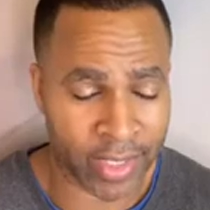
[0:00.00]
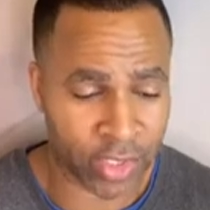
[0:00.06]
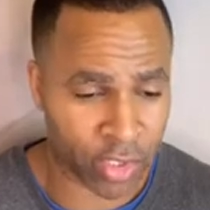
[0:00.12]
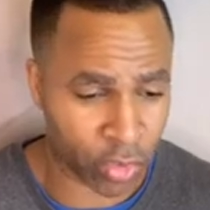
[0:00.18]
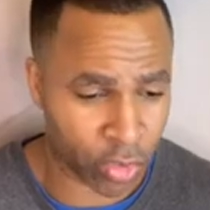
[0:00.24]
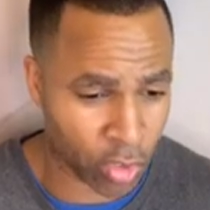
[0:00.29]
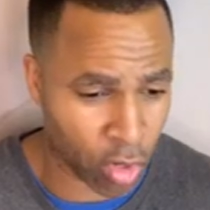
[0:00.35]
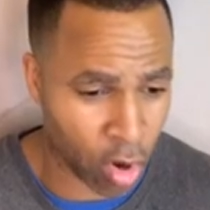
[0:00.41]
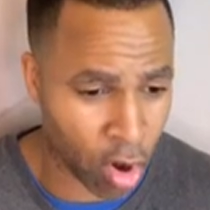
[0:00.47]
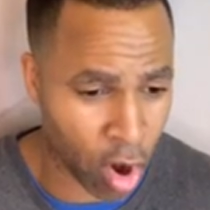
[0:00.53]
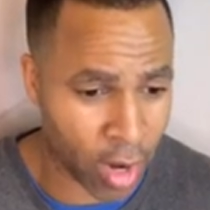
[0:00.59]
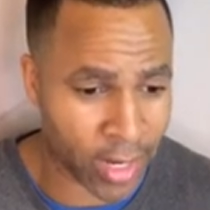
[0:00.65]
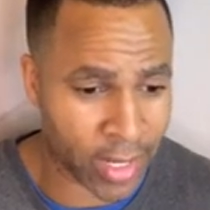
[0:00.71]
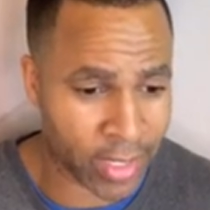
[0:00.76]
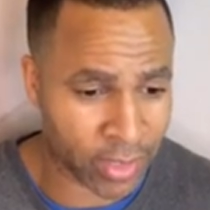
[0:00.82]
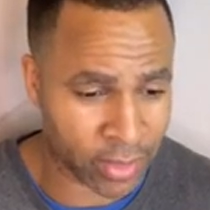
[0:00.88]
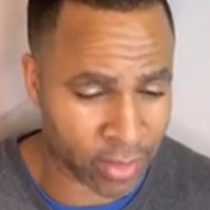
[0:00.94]
So your heart
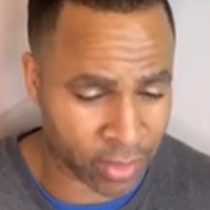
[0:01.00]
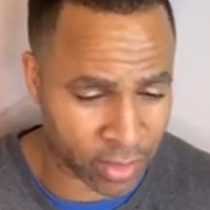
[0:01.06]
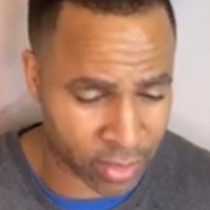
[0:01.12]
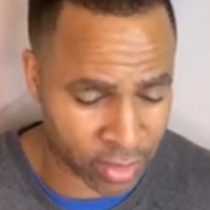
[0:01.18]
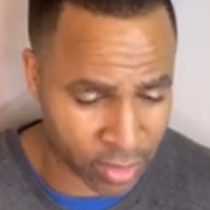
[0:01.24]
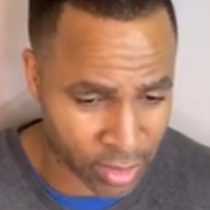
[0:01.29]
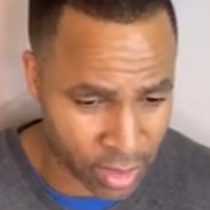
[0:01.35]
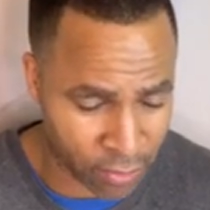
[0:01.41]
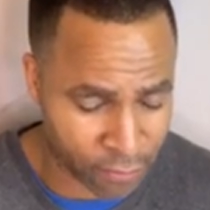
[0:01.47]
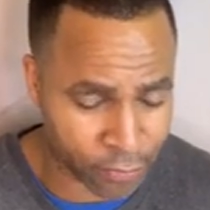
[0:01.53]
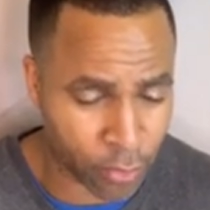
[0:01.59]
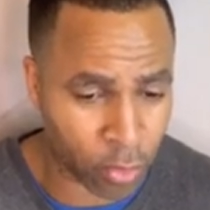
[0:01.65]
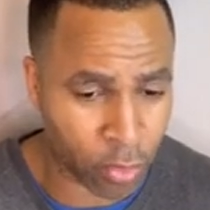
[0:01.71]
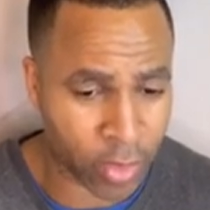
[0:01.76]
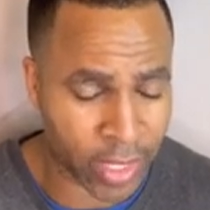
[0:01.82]
is deceitful